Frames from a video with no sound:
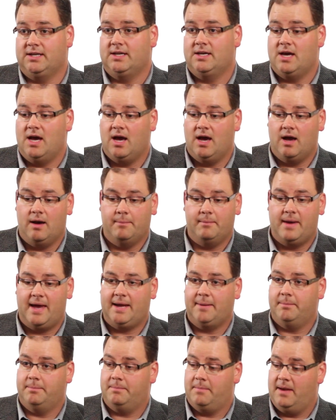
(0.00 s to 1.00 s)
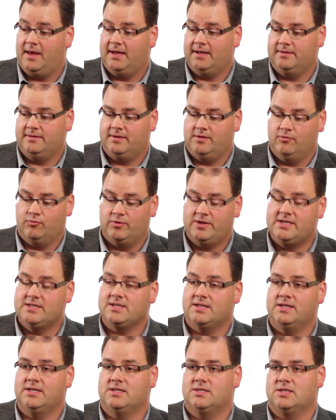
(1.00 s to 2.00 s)
And the
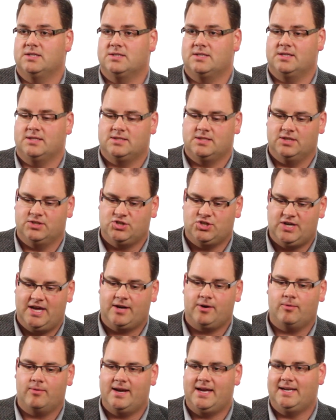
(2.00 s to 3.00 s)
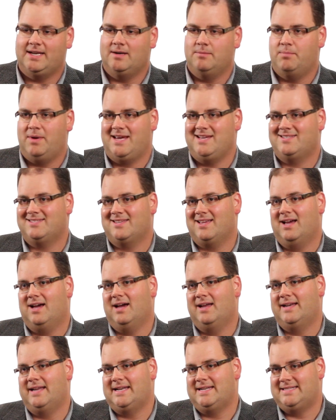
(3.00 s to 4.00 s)
reason is it's generated based
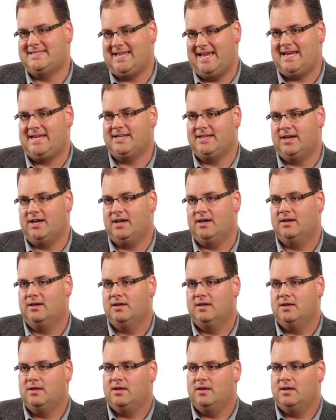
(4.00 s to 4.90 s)
on data.